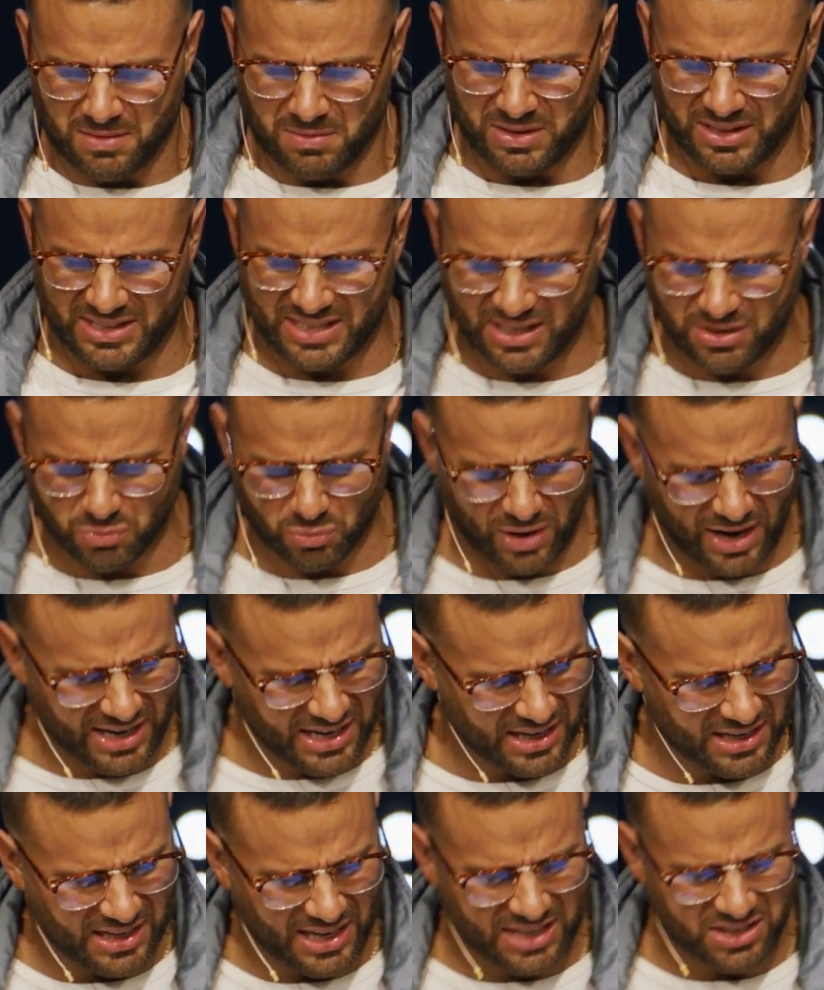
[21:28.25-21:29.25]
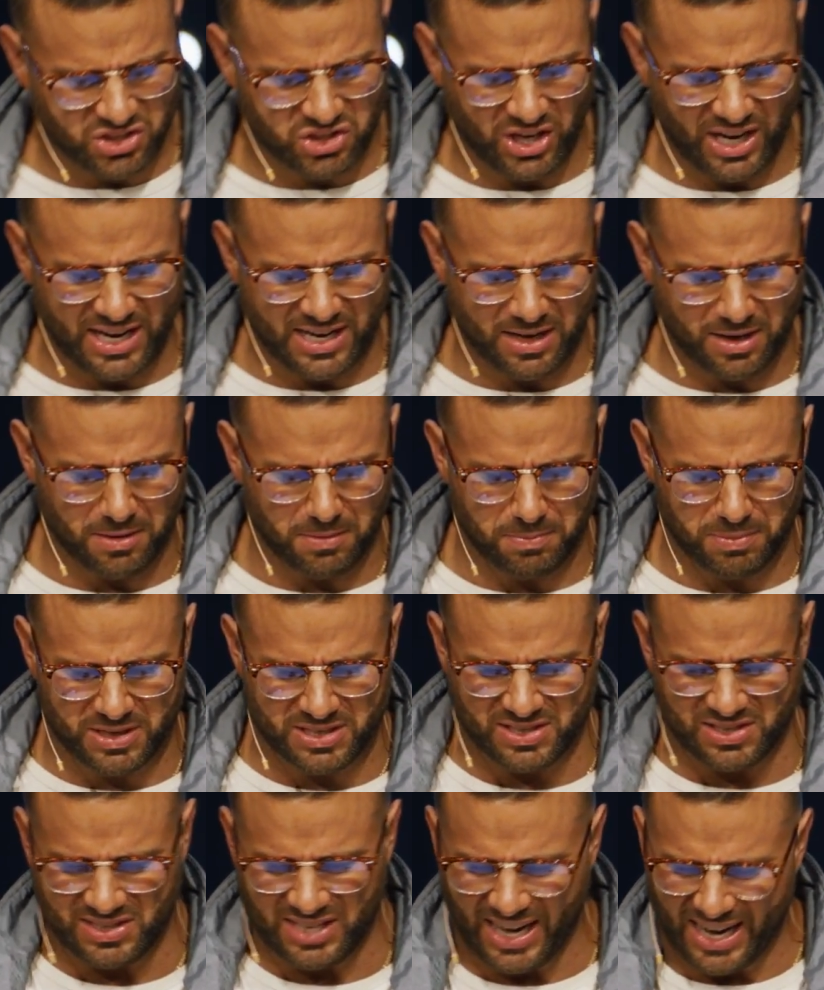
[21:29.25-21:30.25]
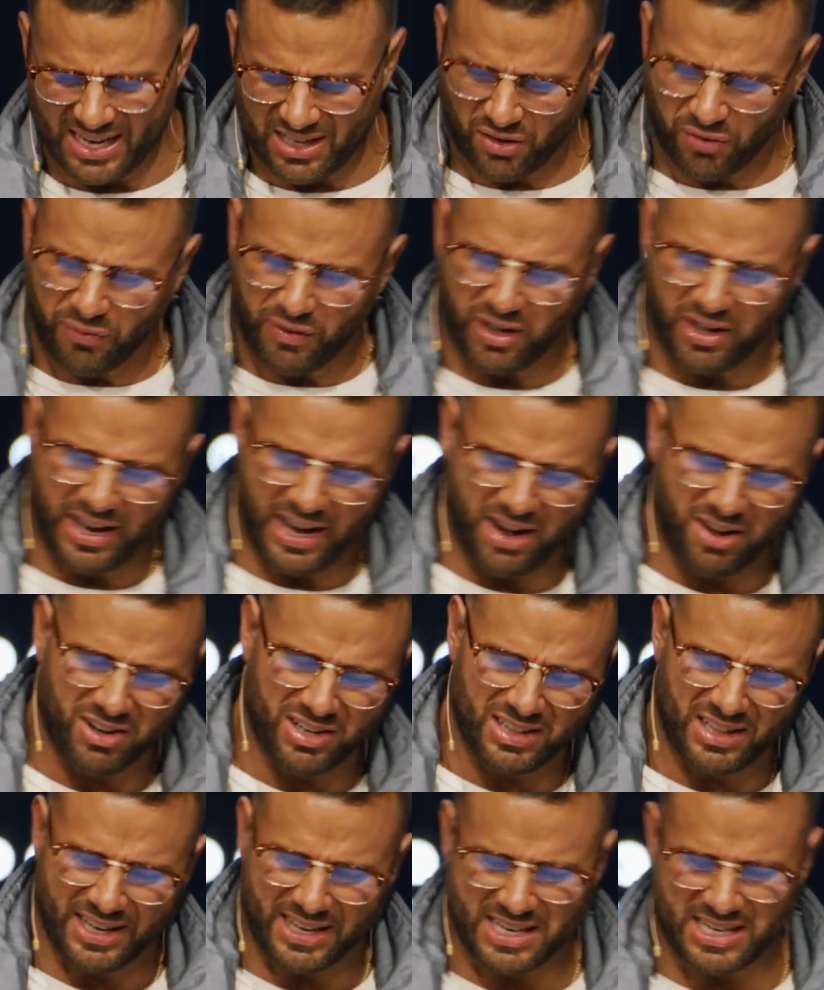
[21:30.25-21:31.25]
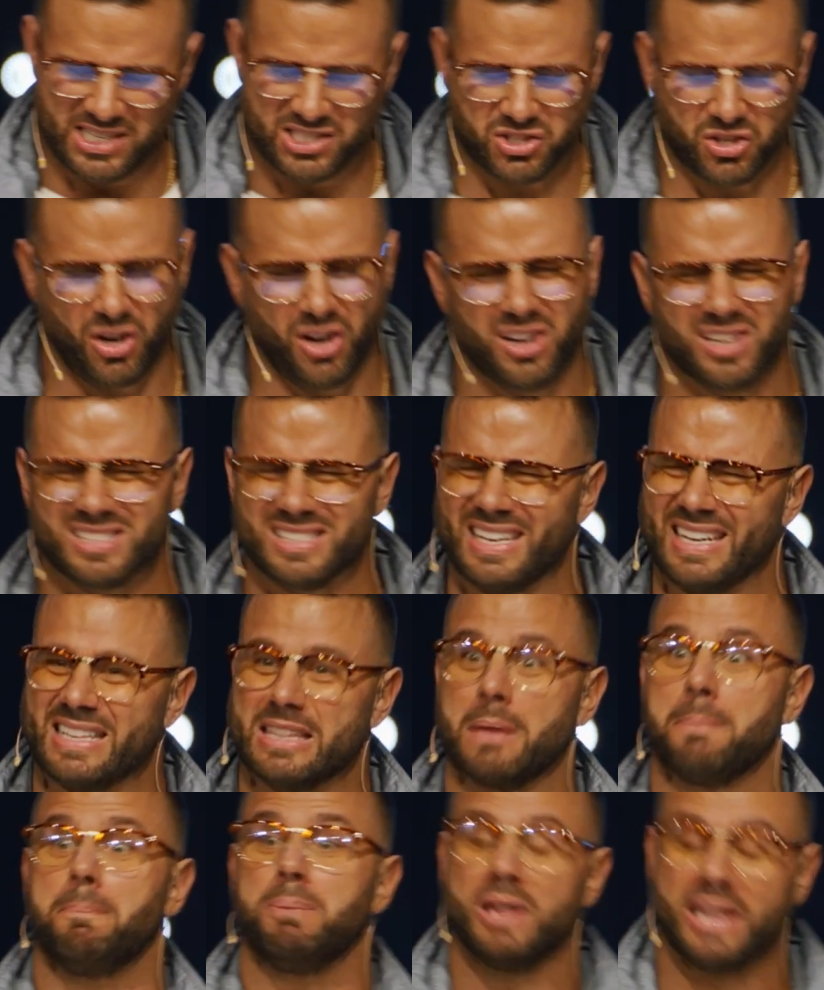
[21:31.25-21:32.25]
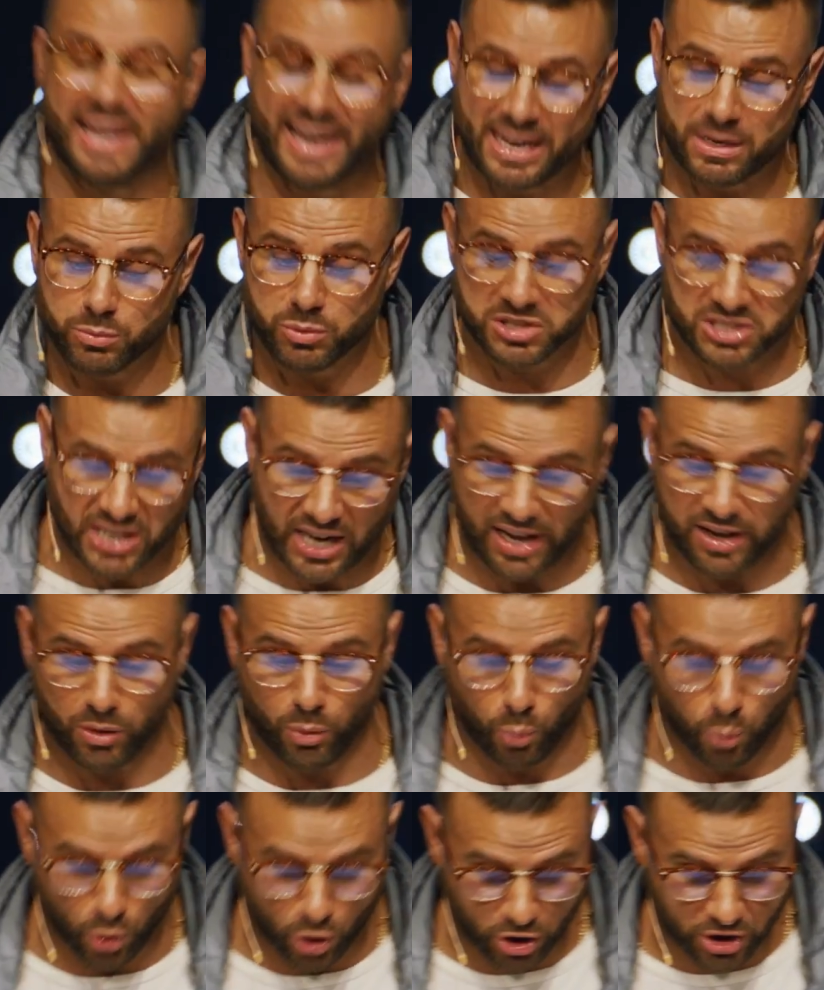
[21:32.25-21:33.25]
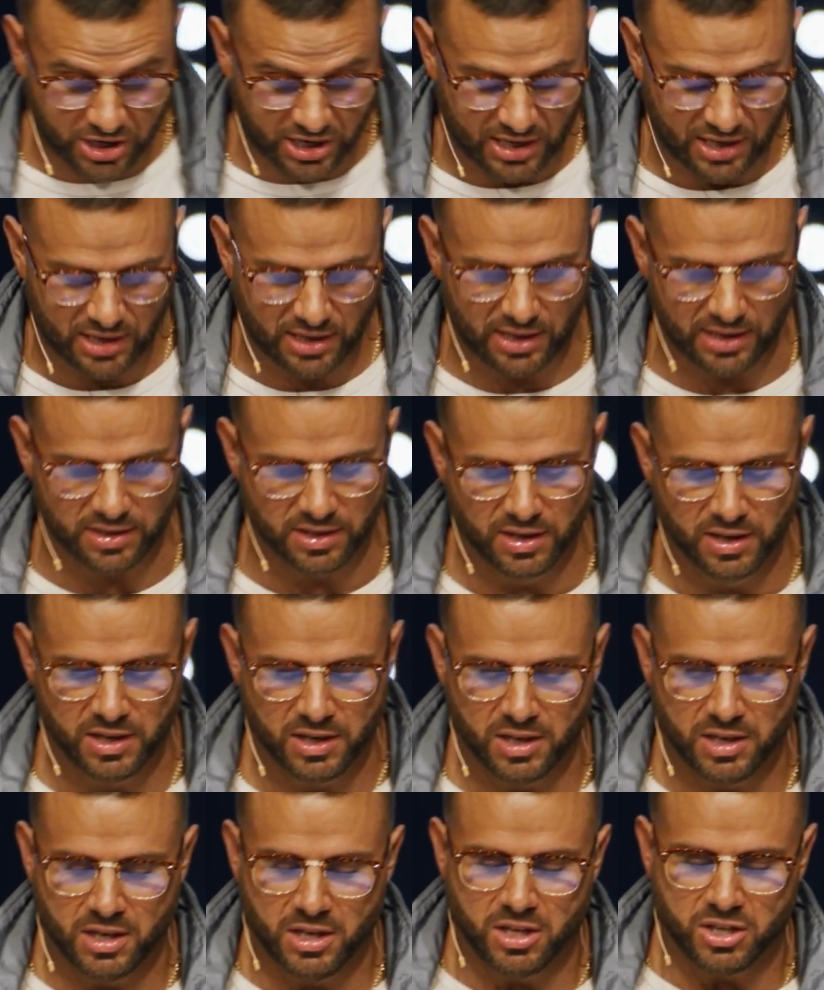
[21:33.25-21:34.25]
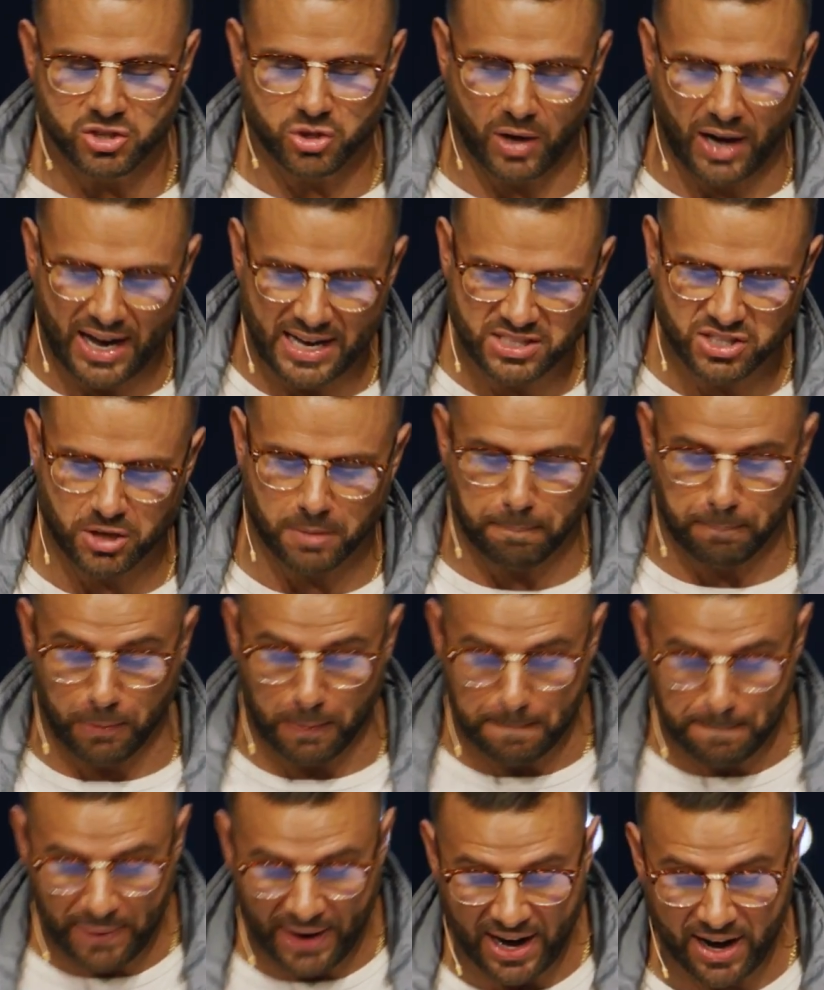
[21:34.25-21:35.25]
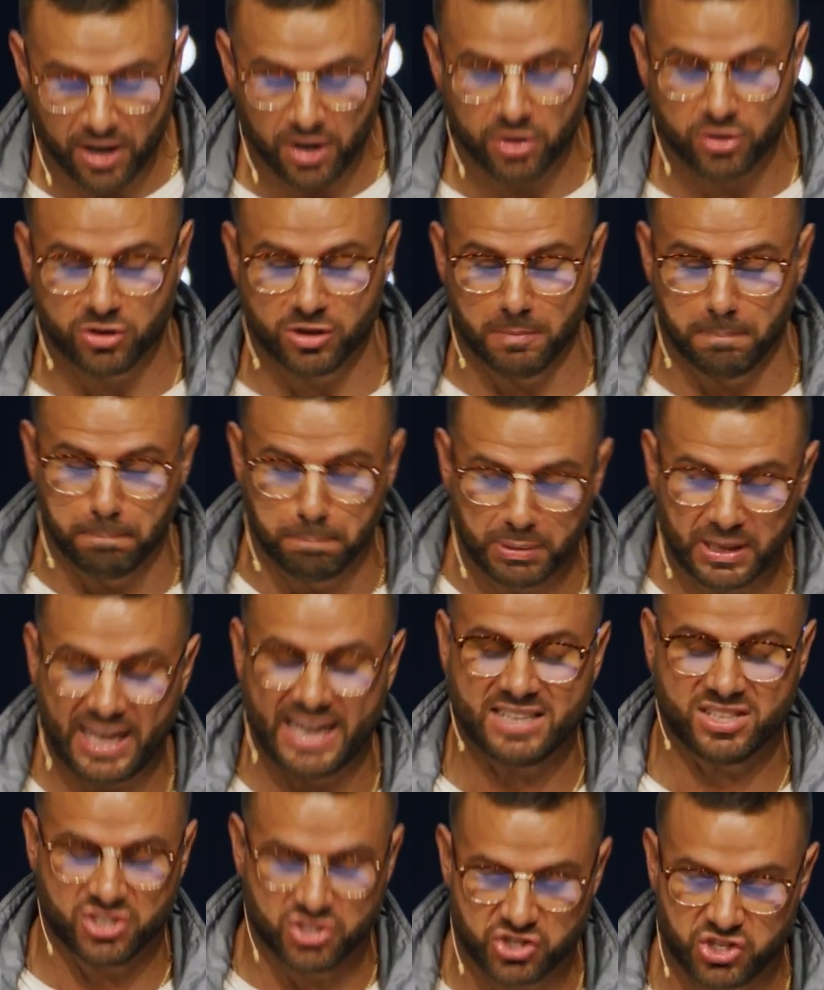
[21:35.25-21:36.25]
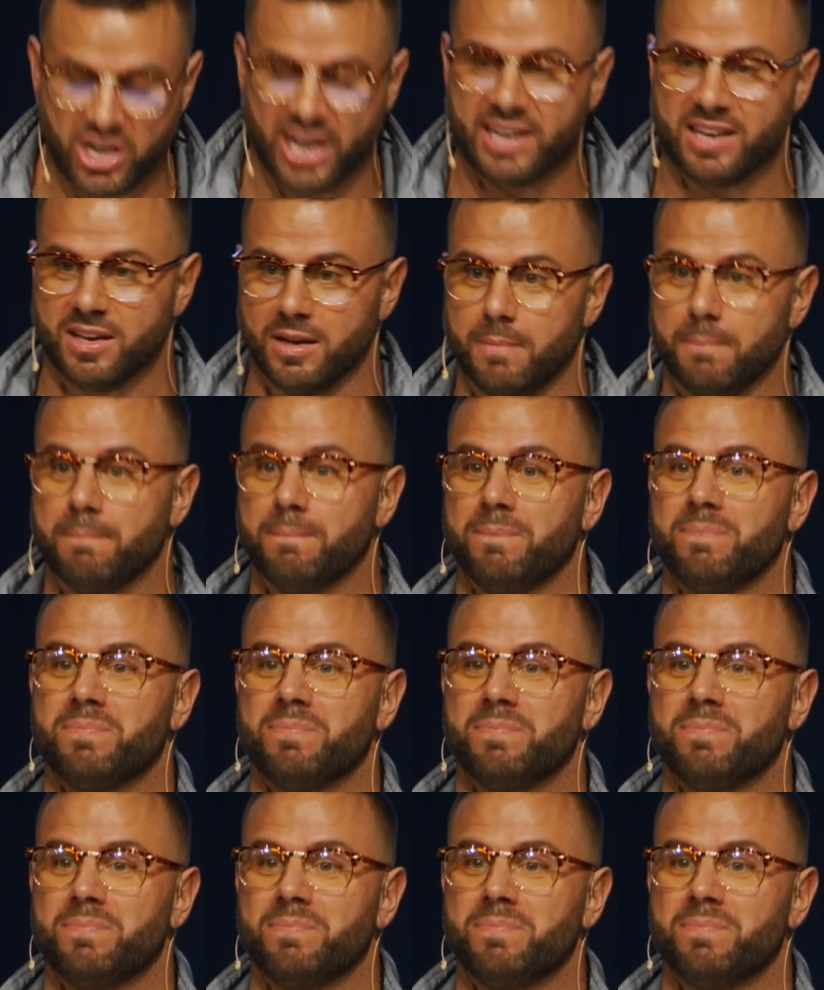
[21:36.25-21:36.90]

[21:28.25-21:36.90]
He didn't recognize Jacob because his hands felt hairy like Esau's, like the plan was kind of working. And so Isaac prepared to bless Jacob.